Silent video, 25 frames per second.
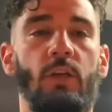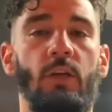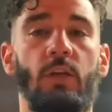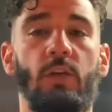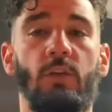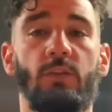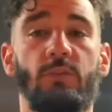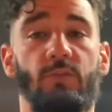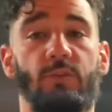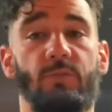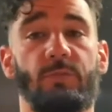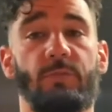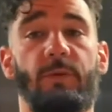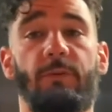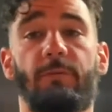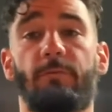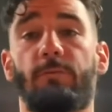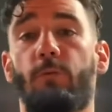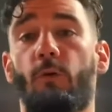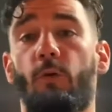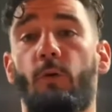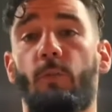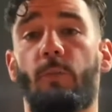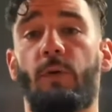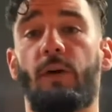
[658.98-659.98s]
So it's been
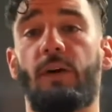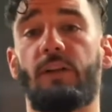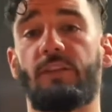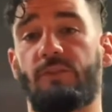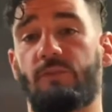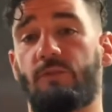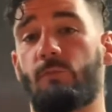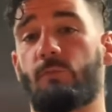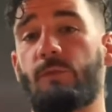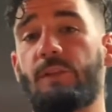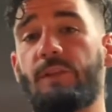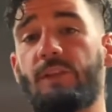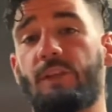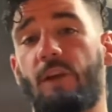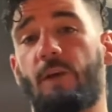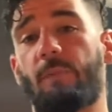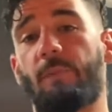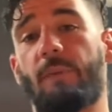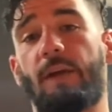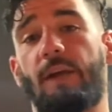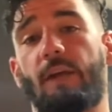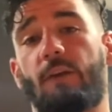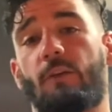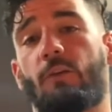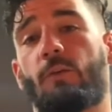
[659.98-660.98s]
4 months. We come
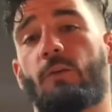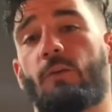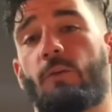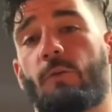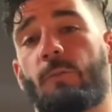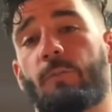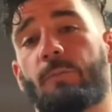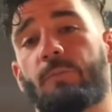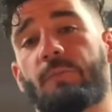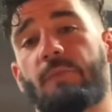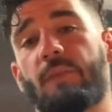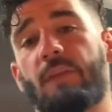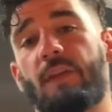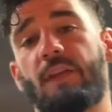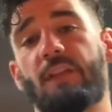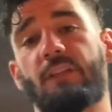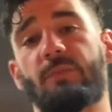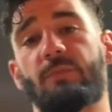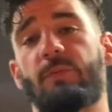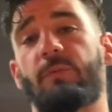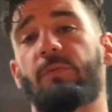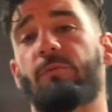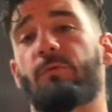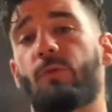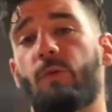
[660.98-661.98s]
back home. It's
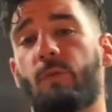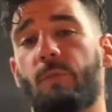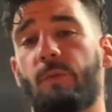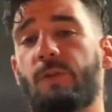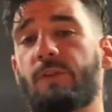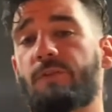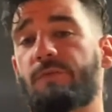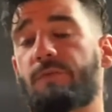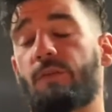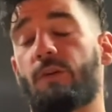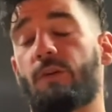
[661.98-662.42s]
been 4 months for